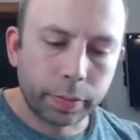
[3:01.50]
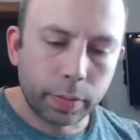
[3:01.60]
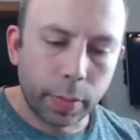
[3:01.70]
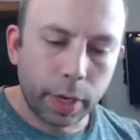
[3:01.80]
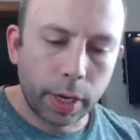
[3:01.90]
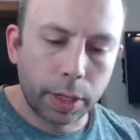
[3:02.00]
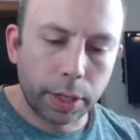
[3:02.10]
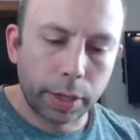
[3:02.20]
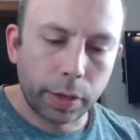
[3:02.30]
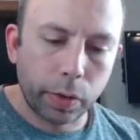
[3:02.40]
And as
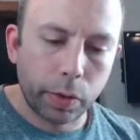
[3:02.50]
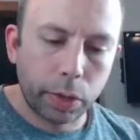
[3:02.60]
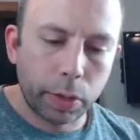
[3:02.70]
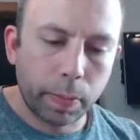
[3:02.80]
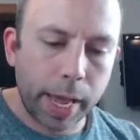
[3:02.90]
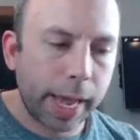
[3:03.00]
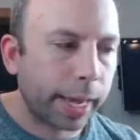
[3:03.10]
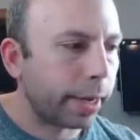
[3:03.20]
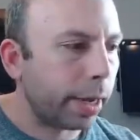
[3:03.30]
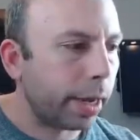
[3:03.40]
it goes back
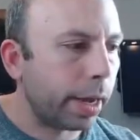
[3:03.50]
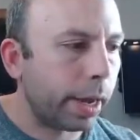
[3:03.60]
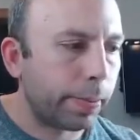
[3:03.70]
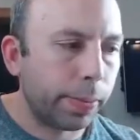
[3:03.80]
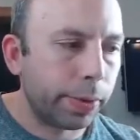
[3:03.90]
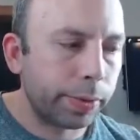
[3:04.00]
up,